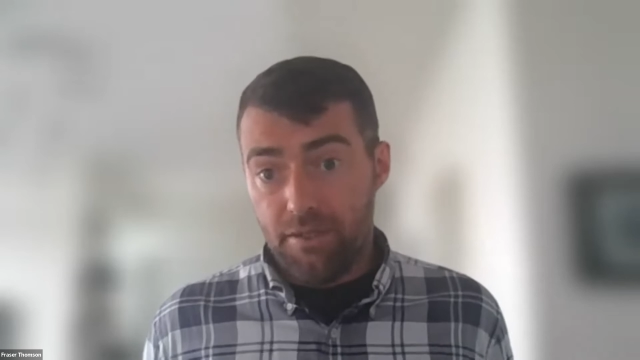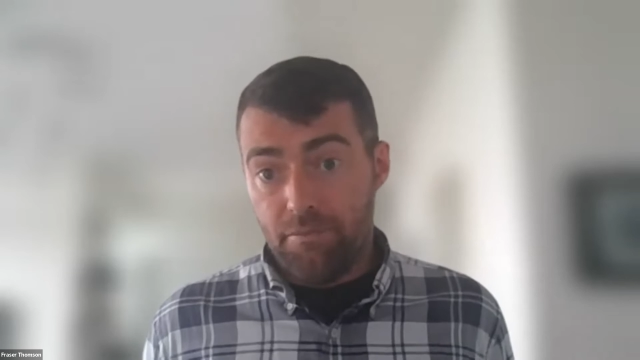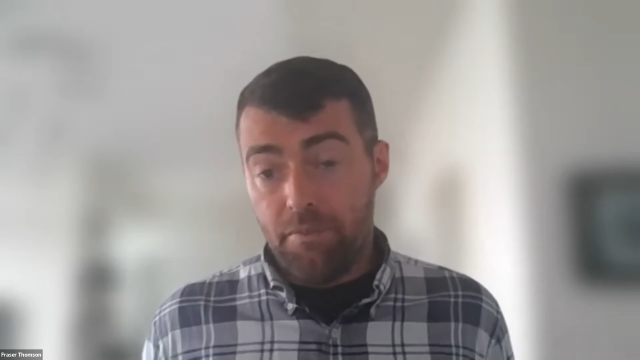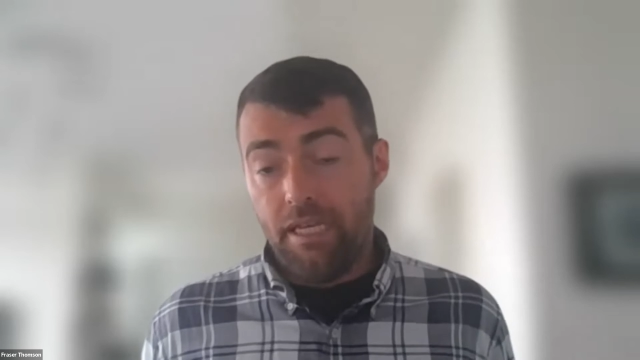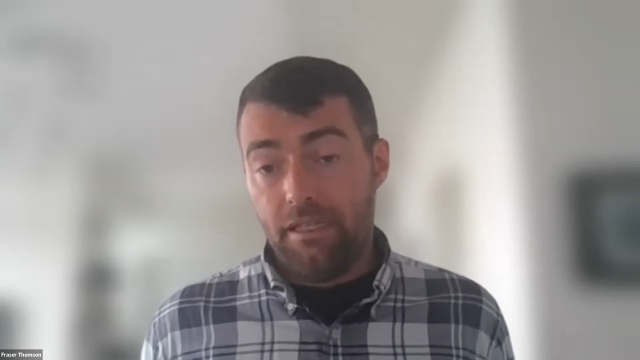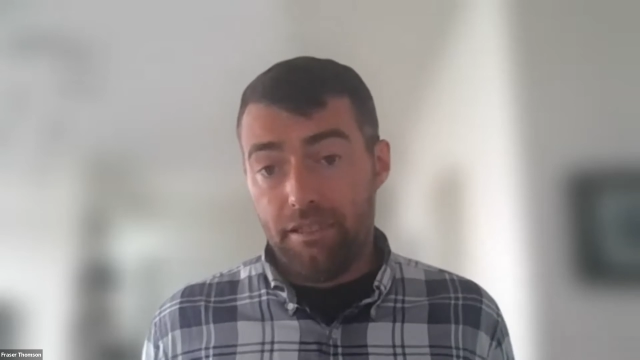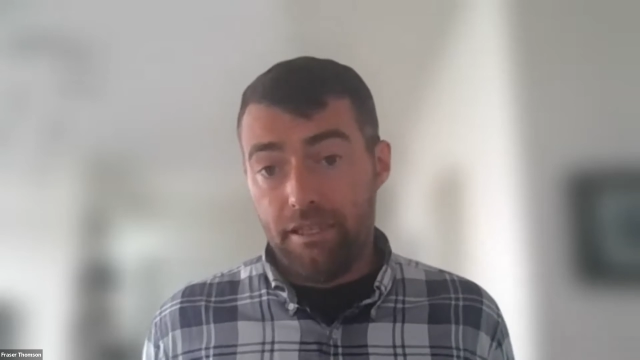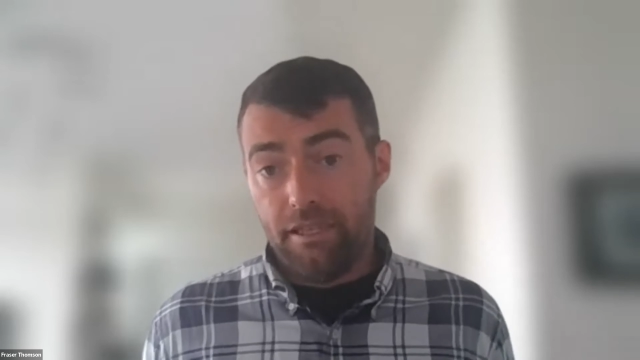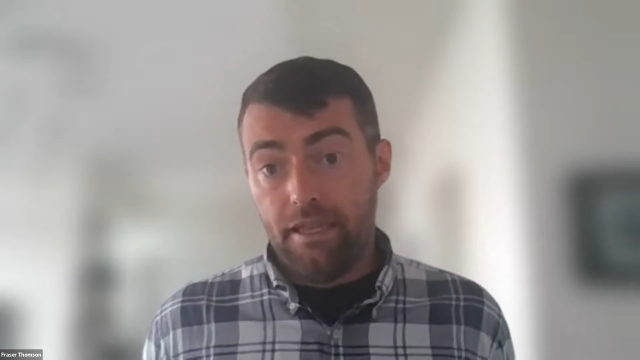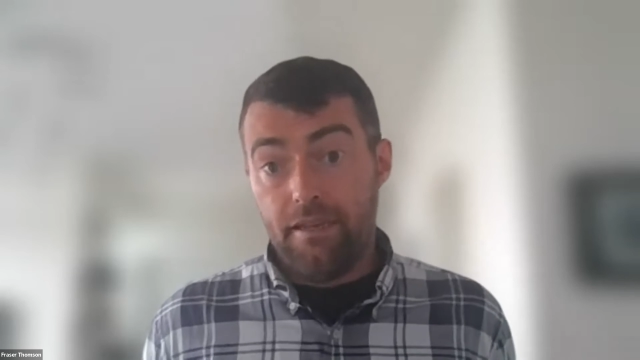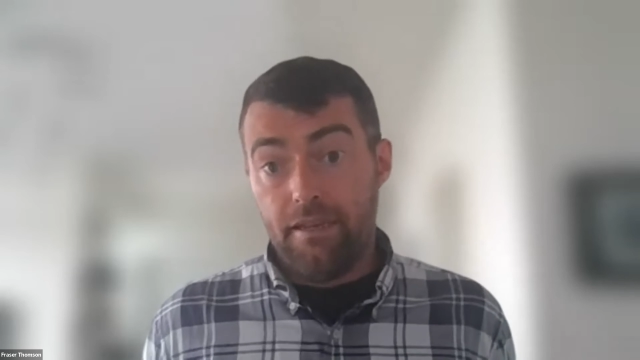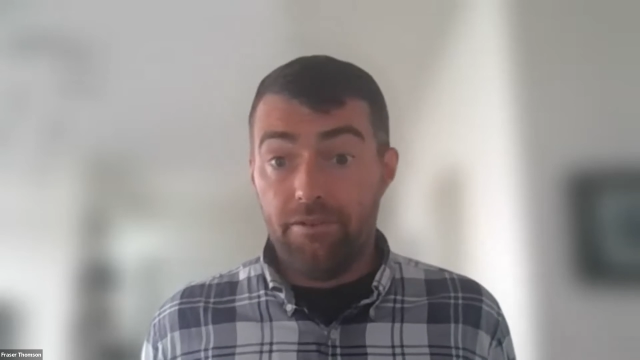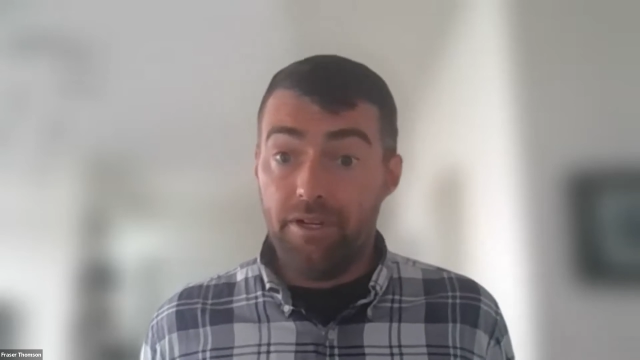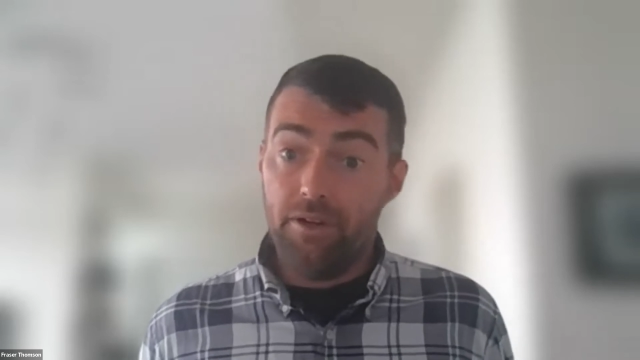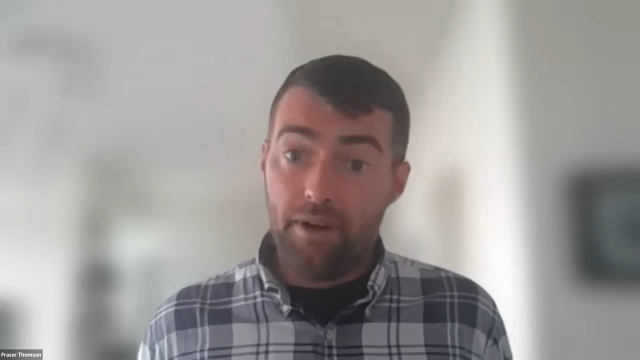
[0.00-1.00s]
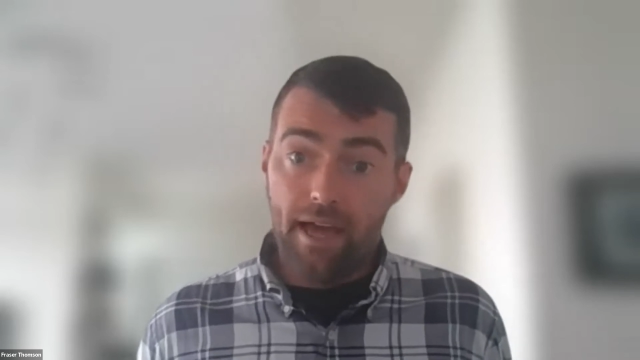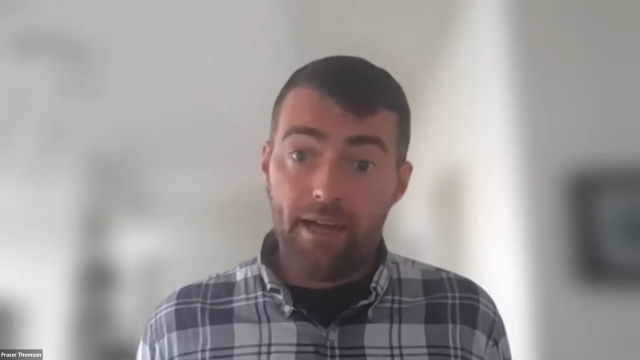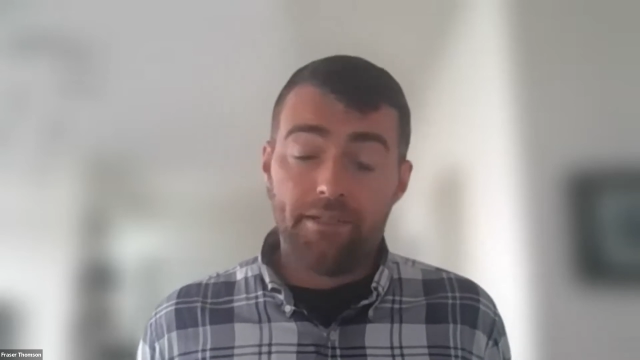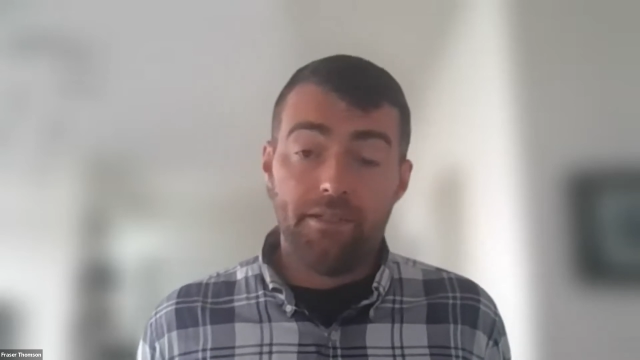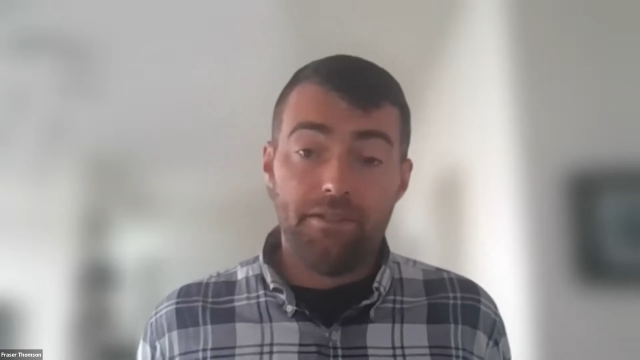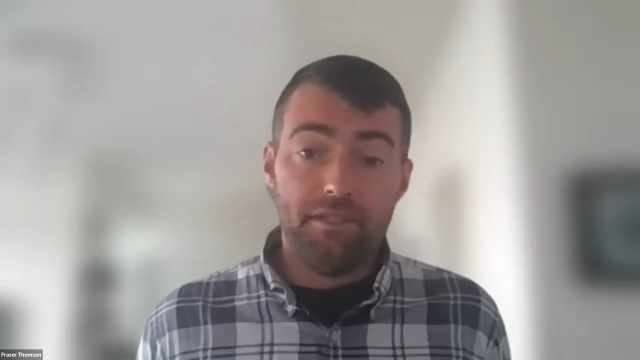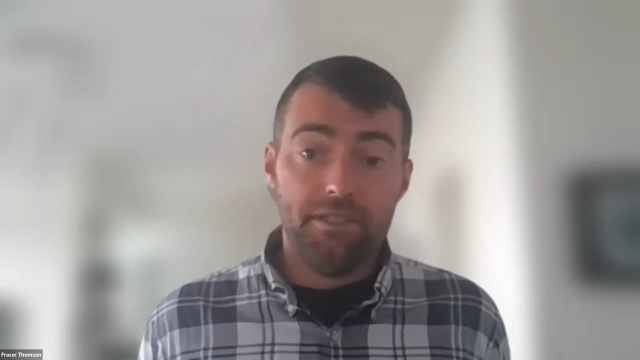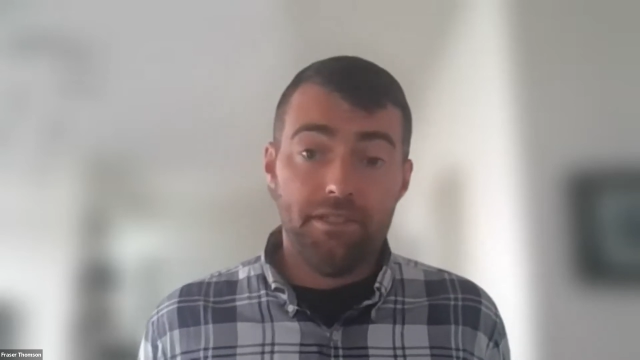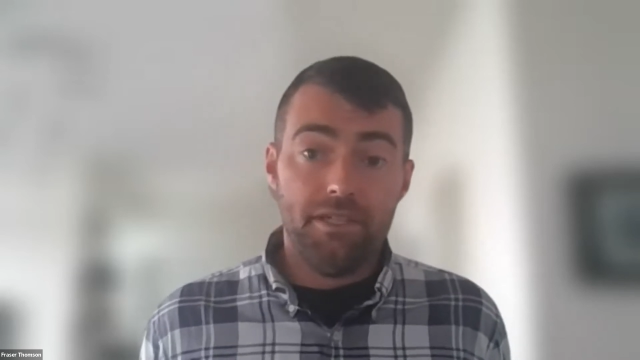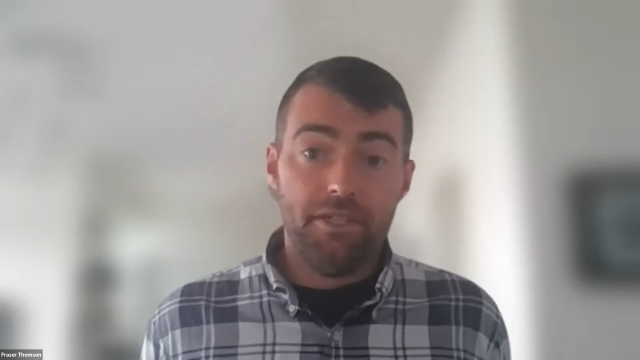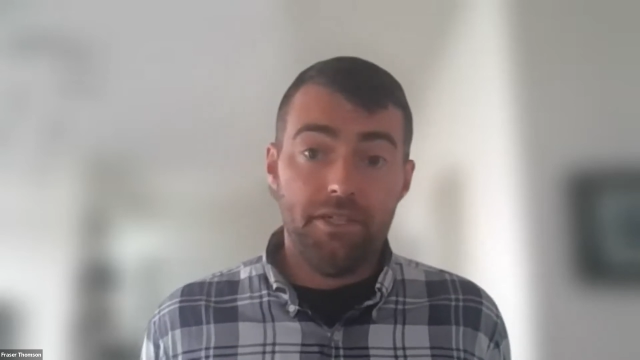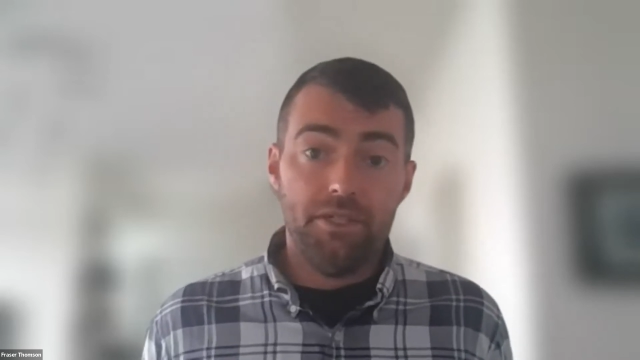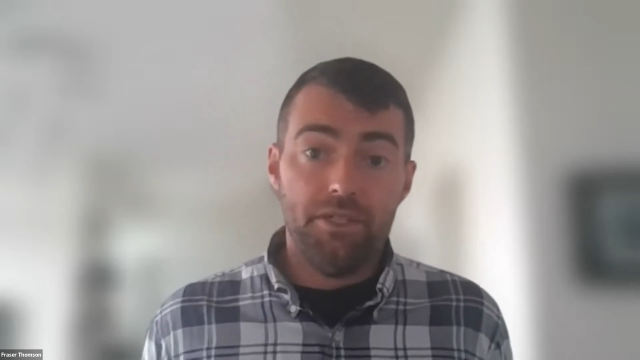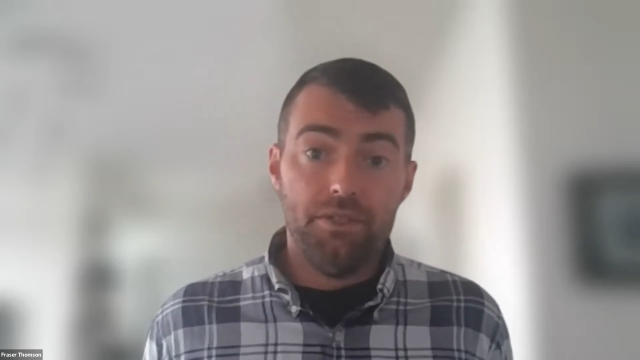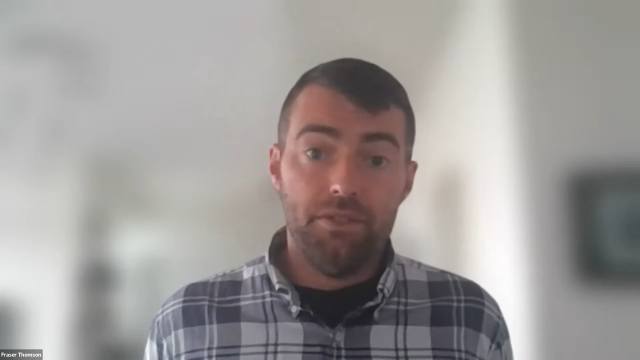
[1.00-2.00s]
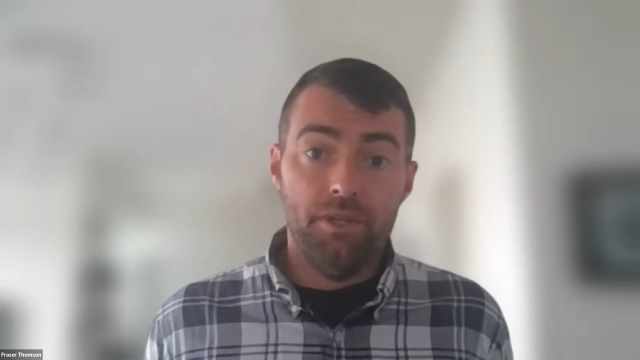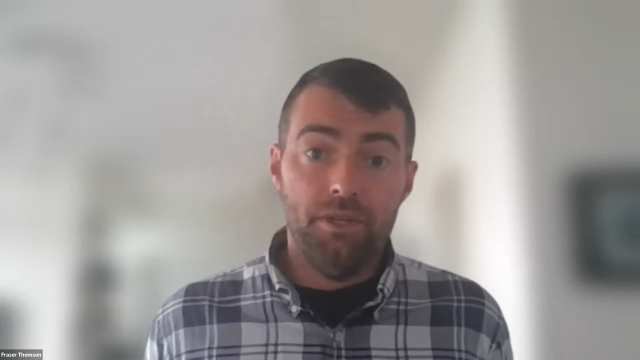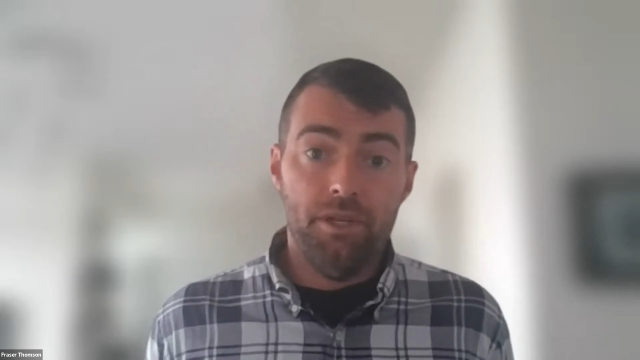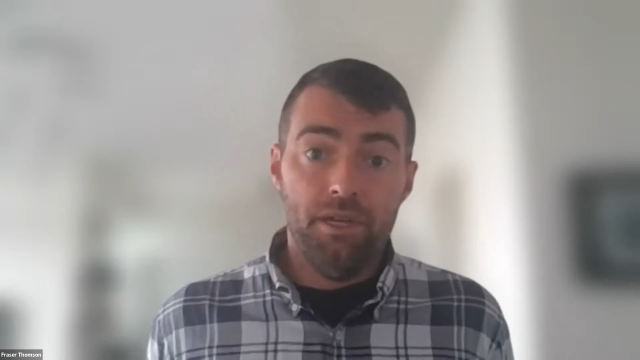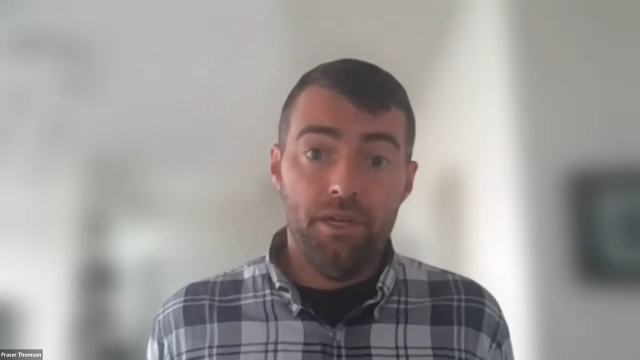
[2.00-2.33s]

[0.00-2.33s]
mainly that if we don't act on this issue,